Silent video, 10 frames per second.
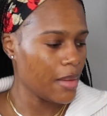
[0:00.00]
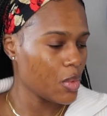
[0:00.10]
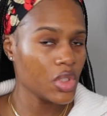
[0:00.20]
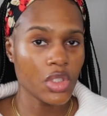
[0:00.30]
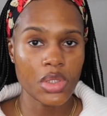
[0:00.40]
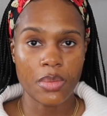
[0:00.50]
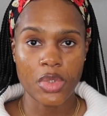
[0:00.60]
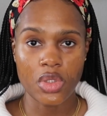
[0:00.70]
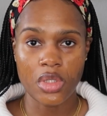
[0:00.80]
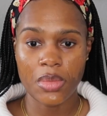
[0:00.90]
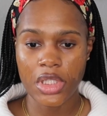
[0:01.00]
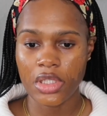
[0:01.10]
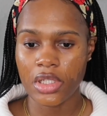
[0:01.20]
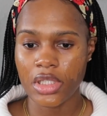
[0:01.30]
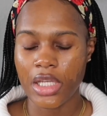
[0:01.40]
I'm going to use a beauty
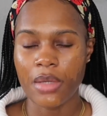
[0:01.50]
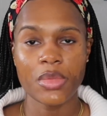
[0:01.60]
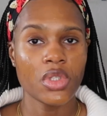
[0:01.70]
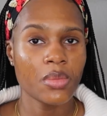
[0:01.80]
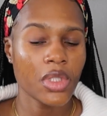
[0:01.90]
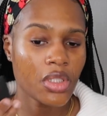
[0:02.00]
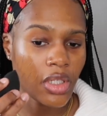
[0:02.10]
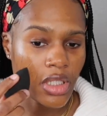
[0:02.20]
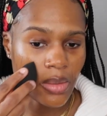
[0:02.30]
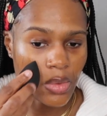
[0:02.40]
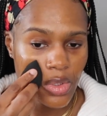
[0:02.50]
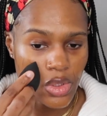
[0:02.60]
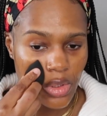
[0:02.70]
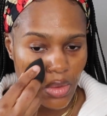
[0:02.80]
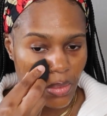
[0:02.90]
blender, a damp beauty blender, and I'm going
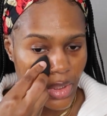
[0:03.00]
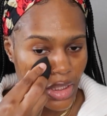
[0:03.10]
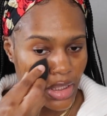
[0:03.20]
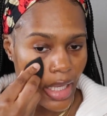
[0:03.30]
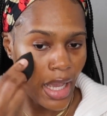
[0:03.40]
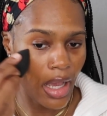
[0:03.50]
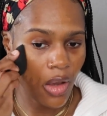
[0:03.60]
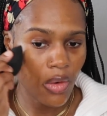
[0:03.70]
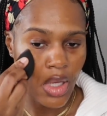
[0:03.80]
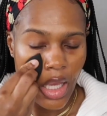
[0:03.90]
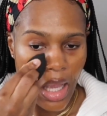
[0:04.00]
to blend that out.